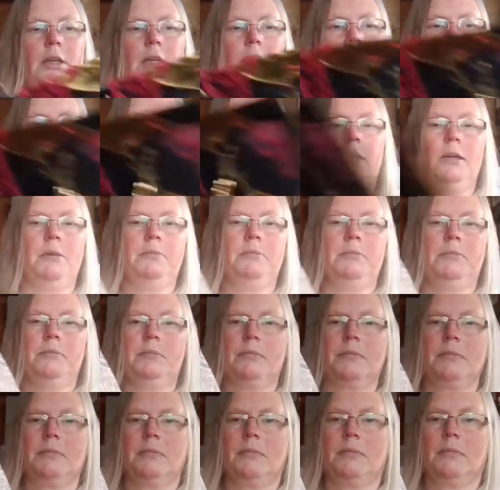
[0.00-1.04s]

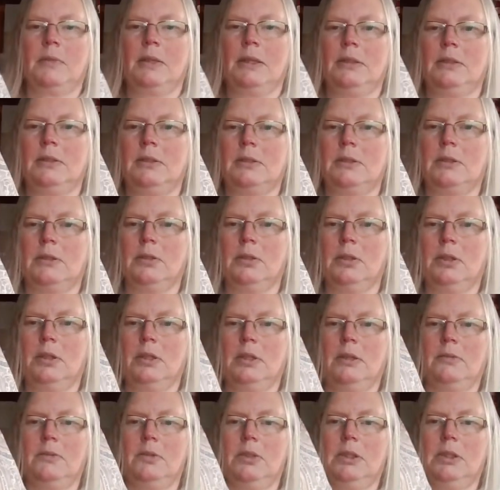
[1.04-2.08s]
Inside
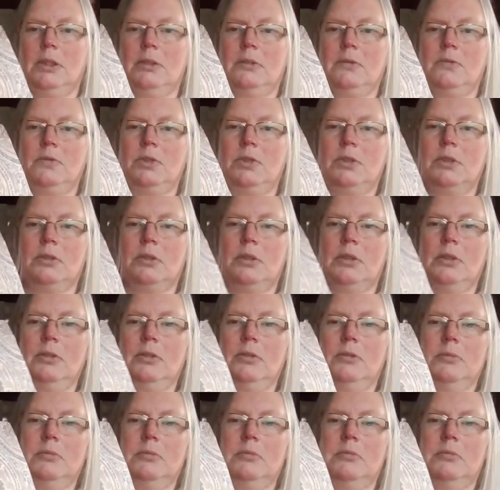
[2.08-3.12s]
cover, just got a
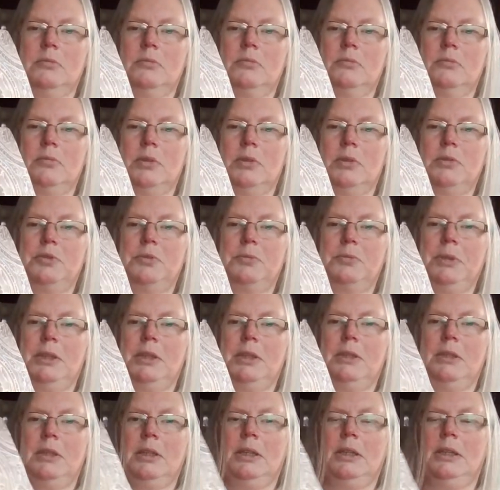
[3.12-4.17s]
little brooch
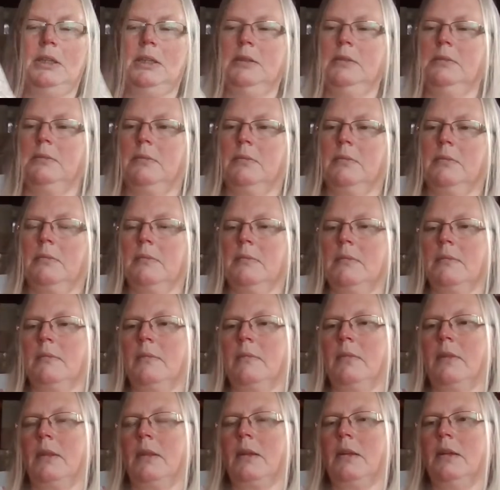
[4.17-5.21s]
pin there.
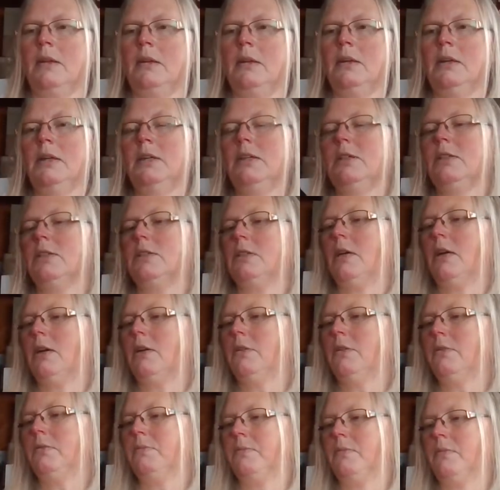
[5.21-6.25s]

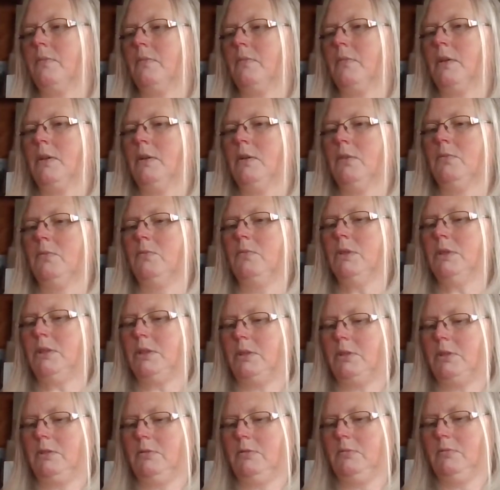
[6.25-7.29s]
So we're
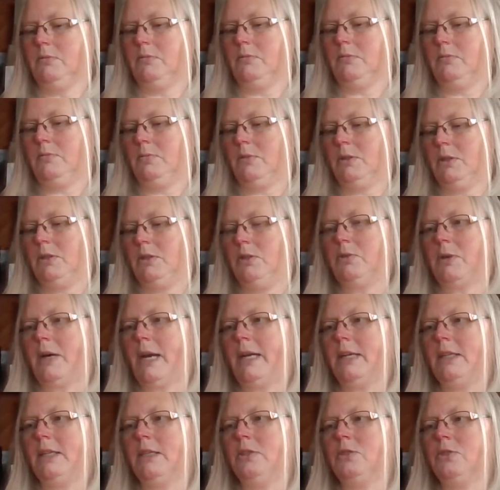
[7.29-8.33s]
still
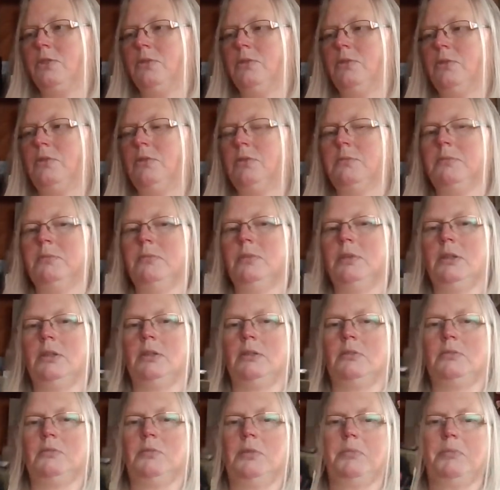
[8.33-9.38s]
adding to them.
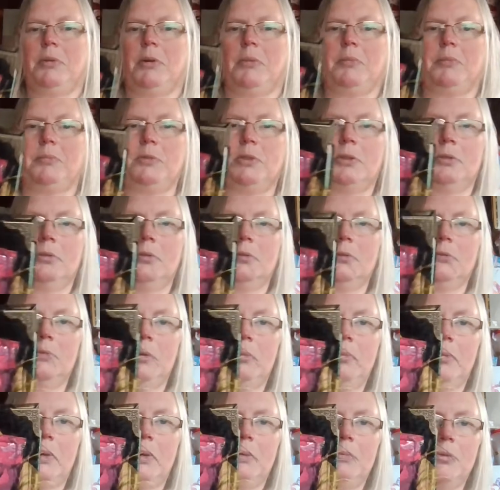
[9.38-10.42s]
We popped the
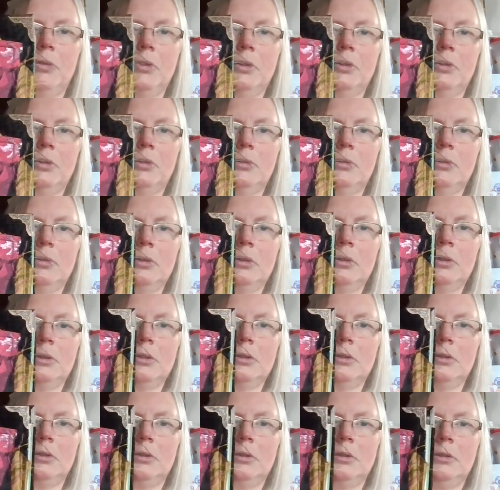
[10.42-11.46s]
corners
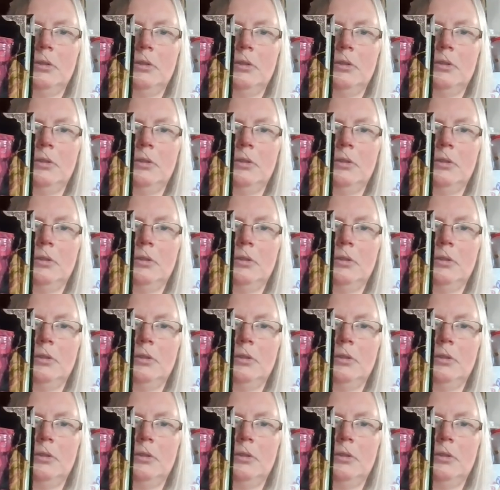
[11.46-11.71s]
on,